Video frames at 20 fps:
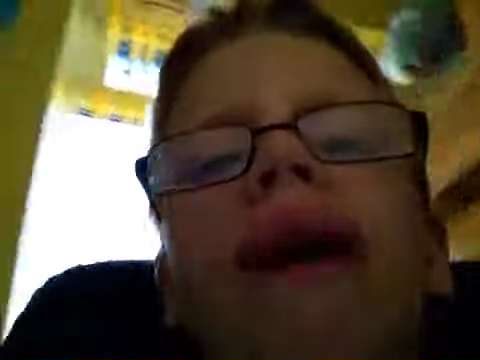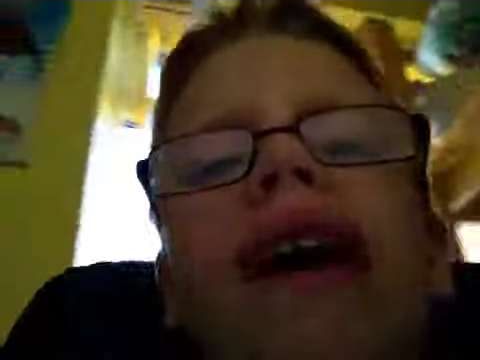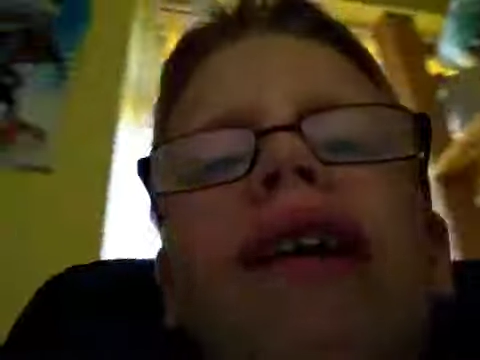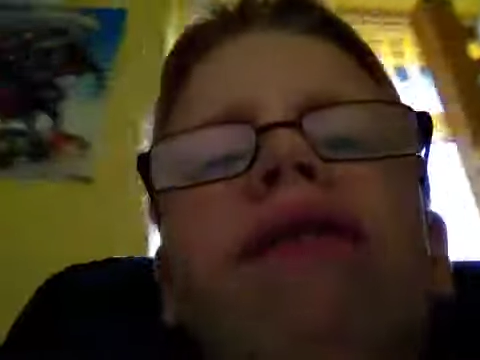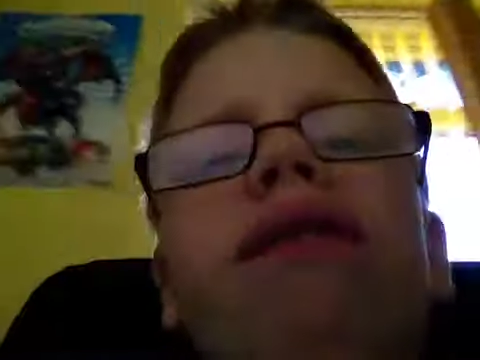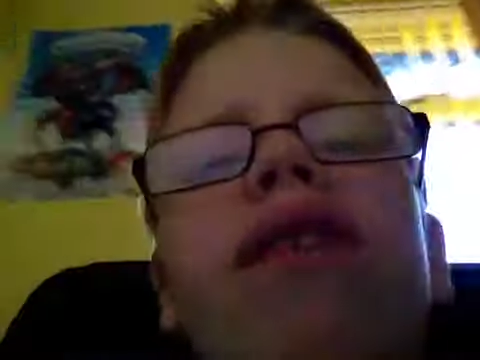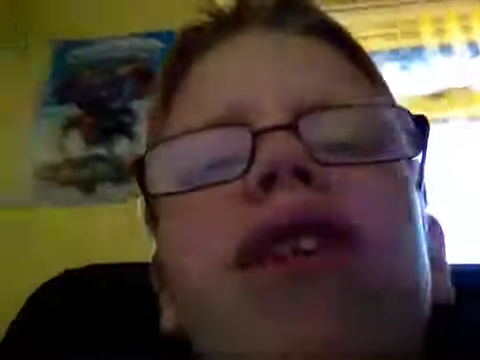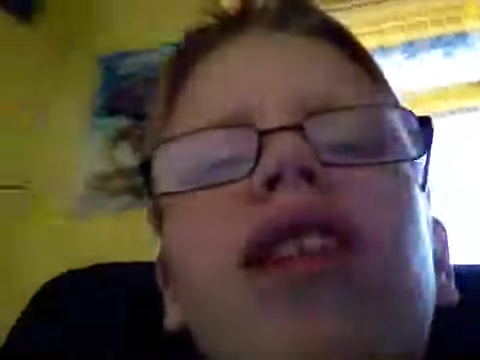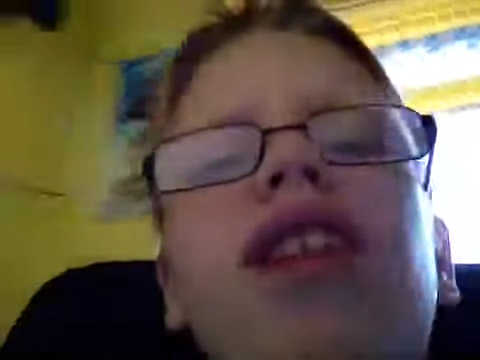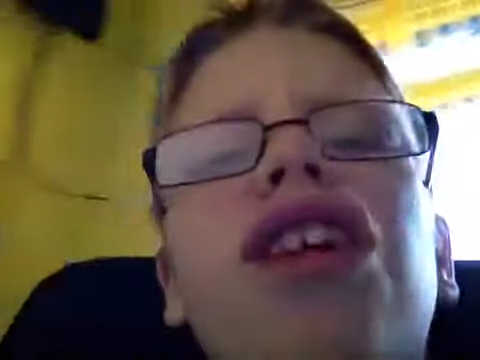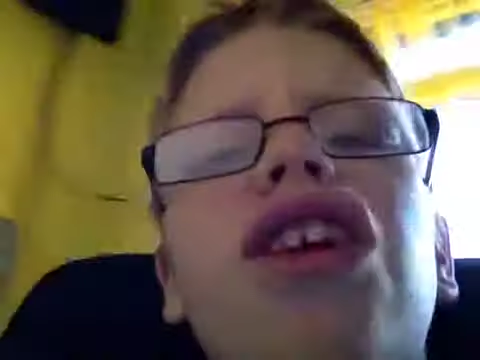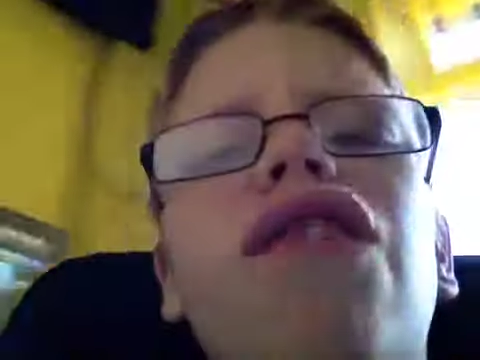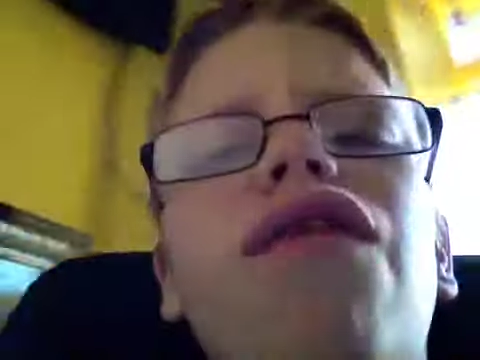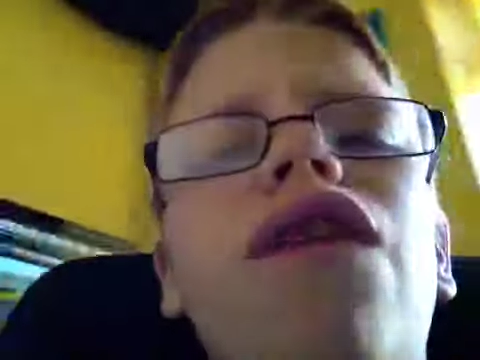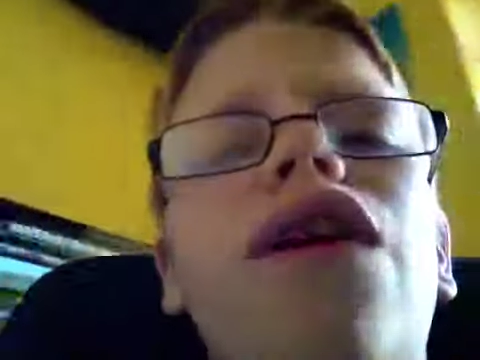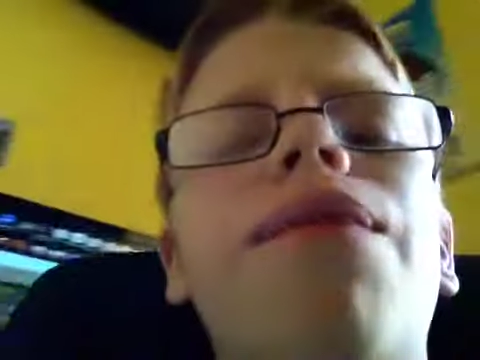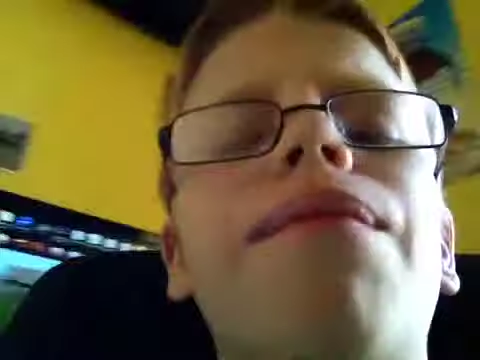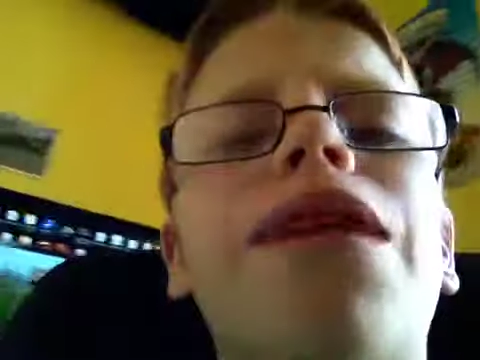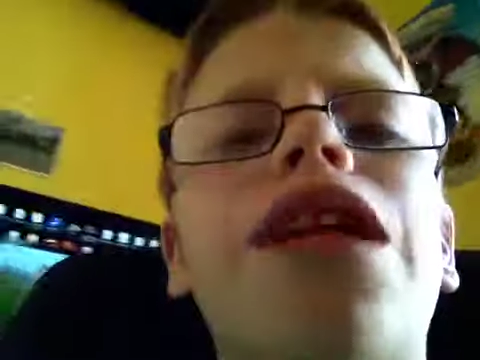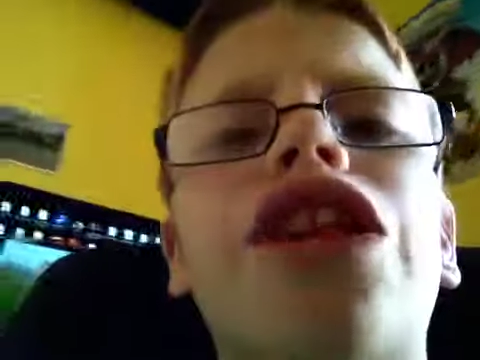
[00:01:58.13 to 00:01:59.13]
pack do you
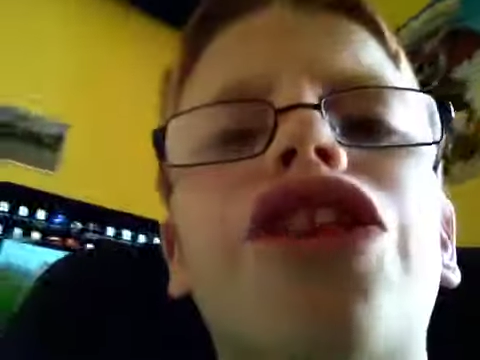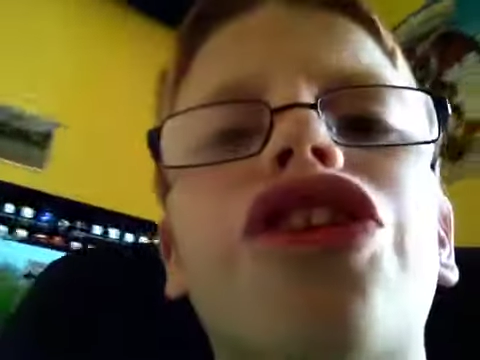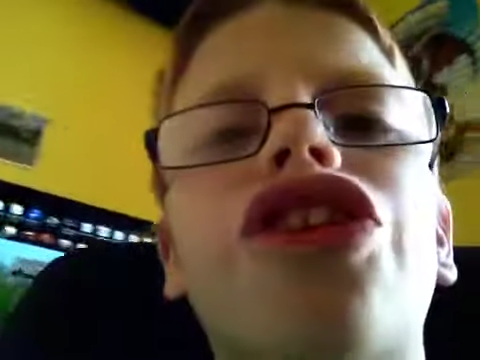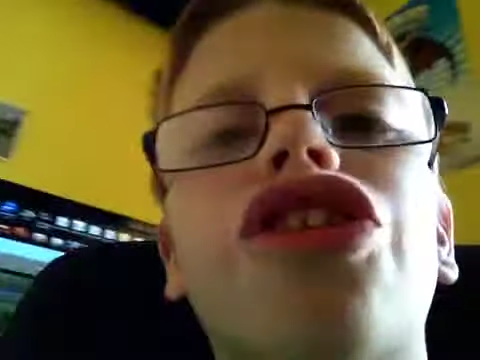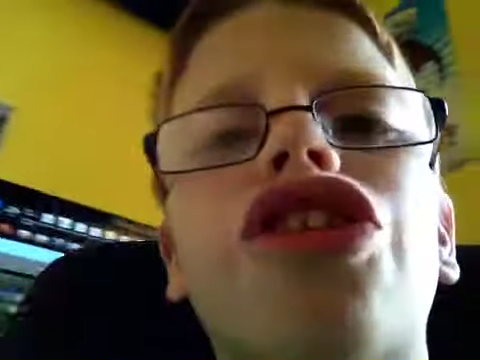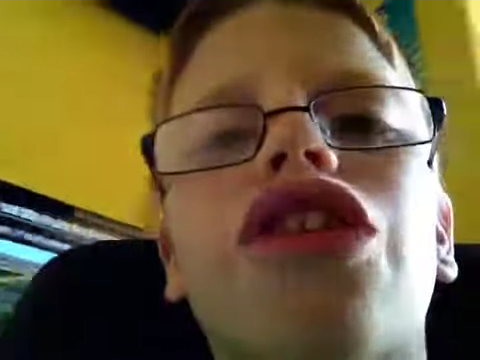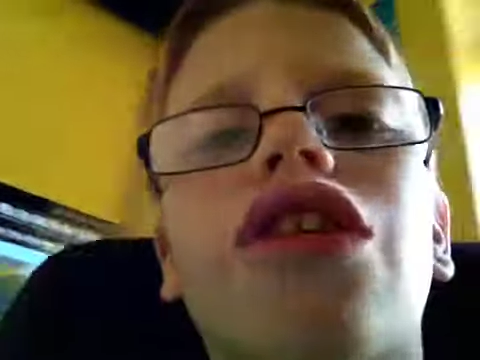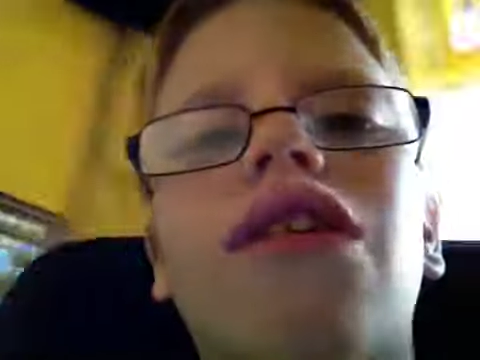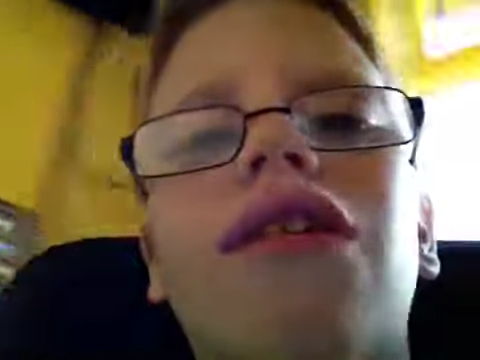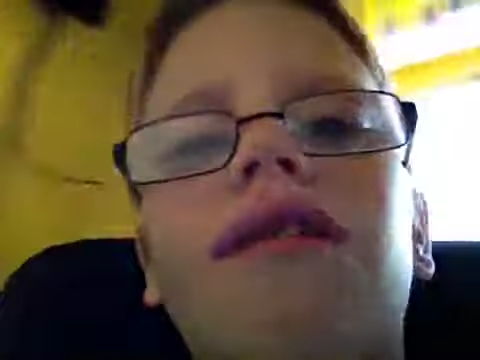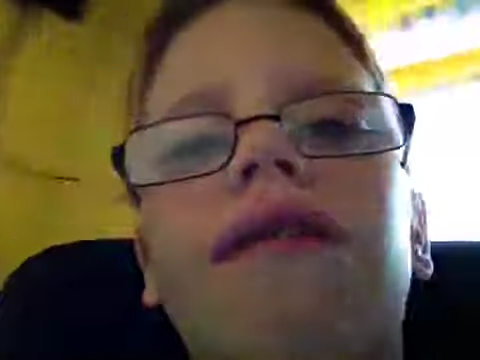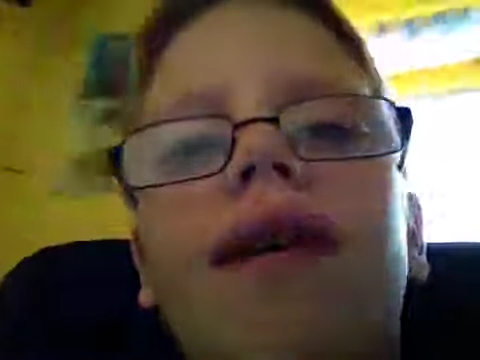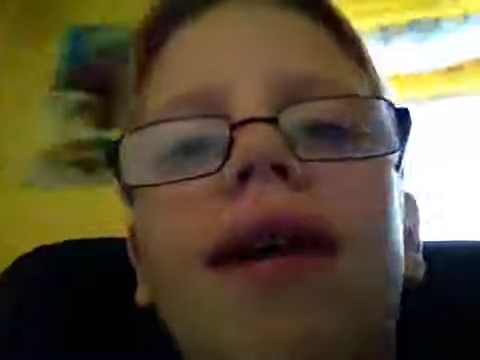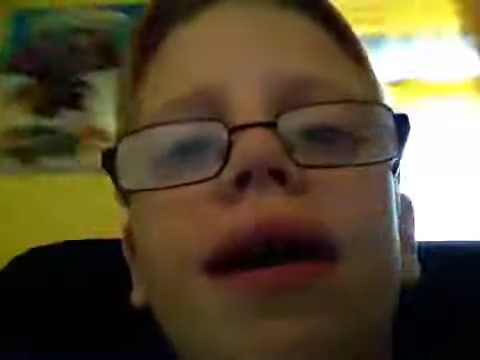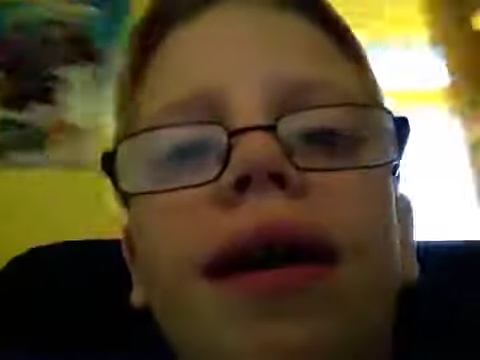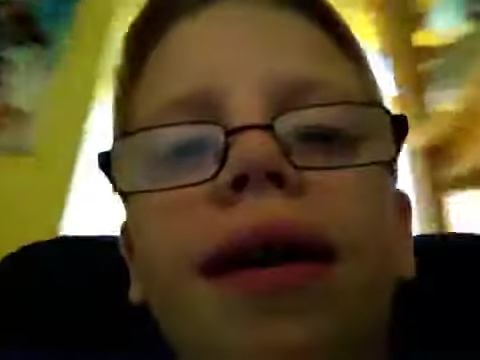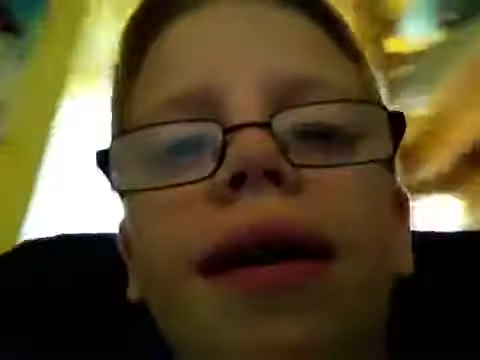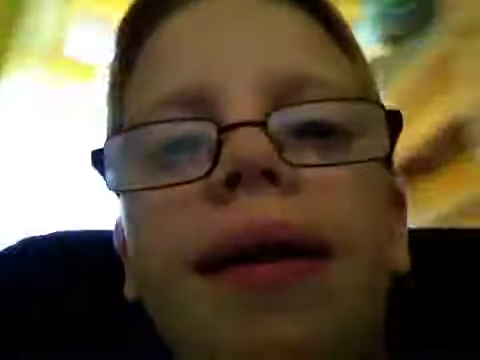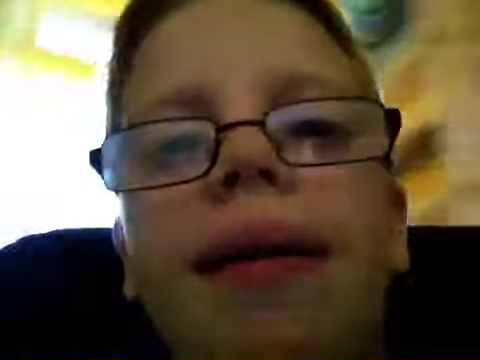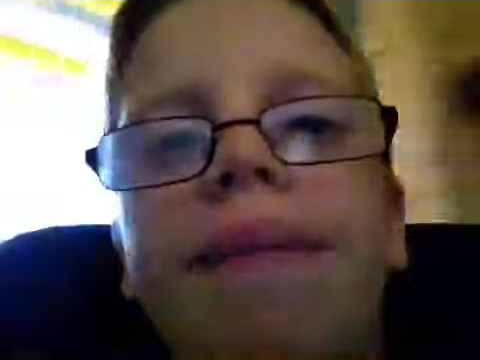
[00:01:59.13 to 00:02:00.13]
want me to
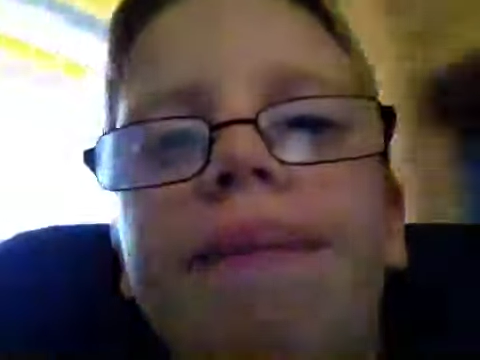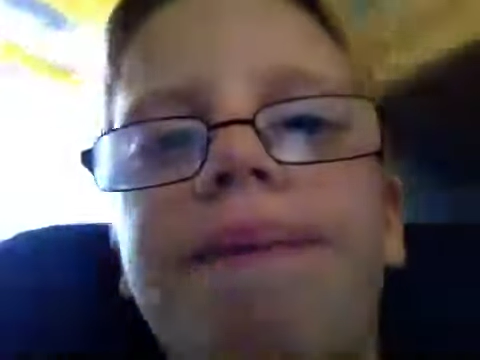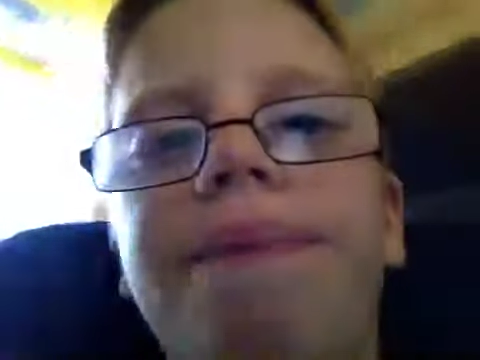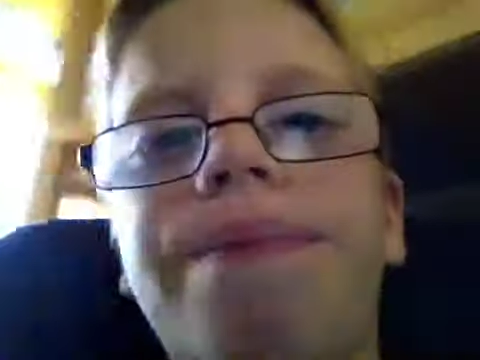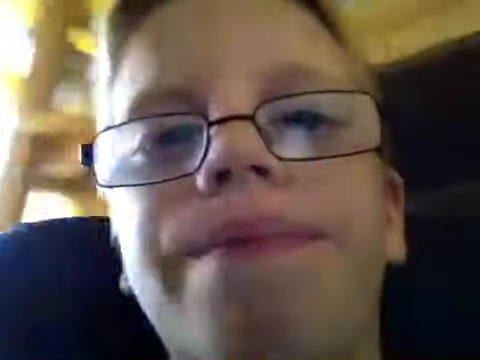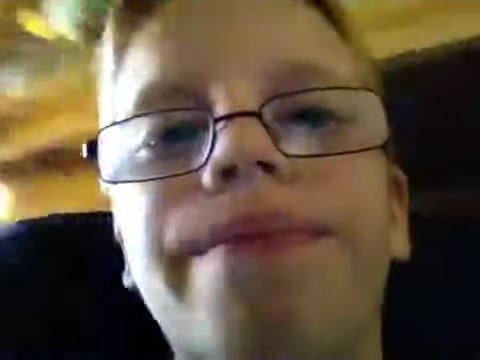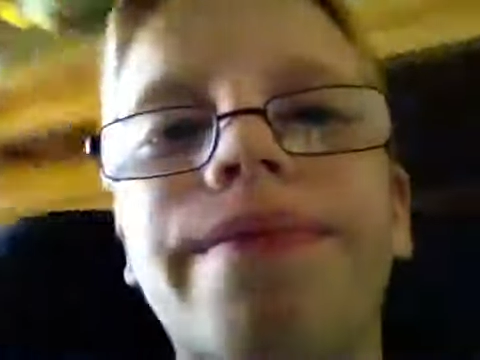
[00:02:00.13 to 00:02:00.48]
do?